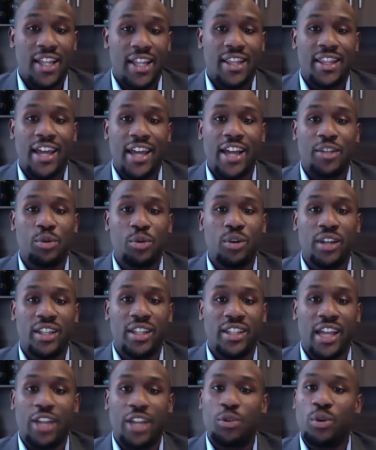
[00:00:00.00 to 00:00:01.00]
that's
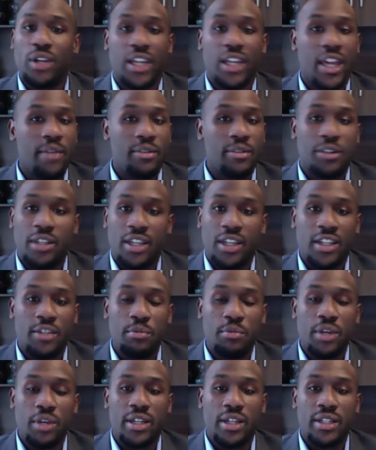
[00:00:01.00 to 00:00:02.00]
what gets
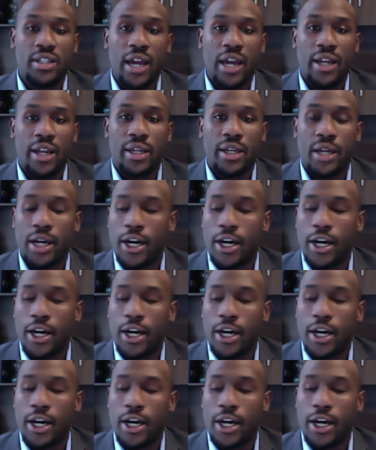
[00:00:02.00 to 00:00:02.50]
me excited,